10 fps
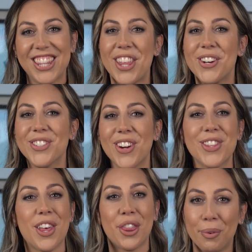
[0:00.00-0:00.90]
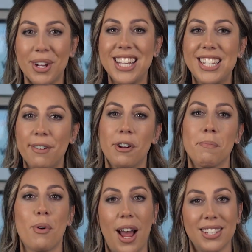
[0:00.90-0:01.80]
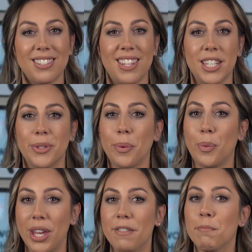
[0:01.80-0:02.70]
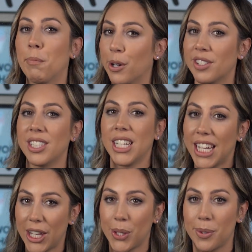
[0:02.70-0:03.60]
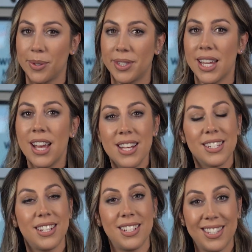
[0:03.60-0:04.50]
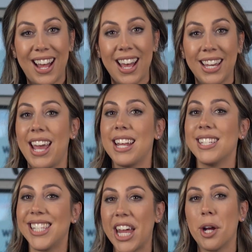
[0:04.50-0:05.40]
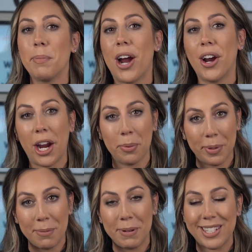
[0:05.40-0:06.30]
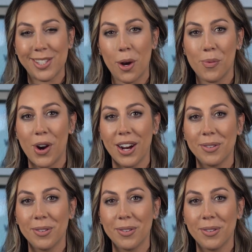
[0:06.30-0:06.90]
Those are the 3 different processes we've personally used to design and set up our Airbnb so far.